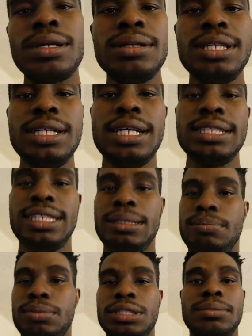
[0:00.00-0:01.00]
Yeah, guys,
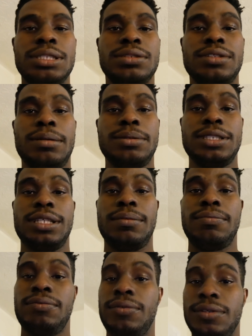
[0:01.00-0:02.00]
that pretty much wraps it
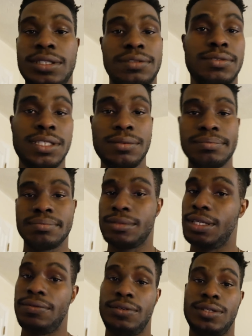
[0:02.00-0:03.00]
up for this video.
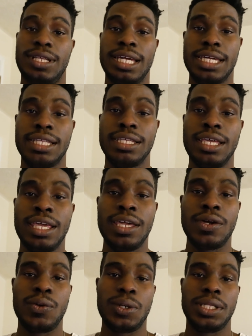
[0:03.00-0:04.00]
If you like it,
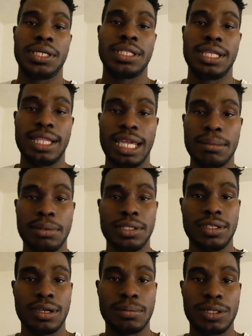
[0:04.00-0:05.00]
go ahead and hit the like
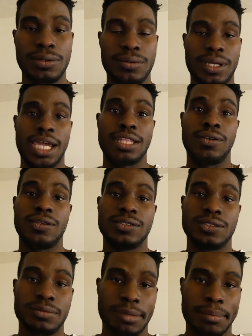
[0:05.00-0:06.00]
button down below, and
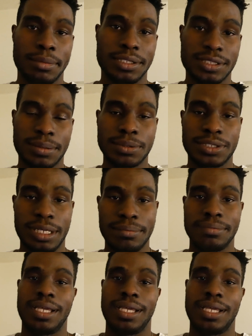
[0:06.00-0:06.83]
also remember to subscribe.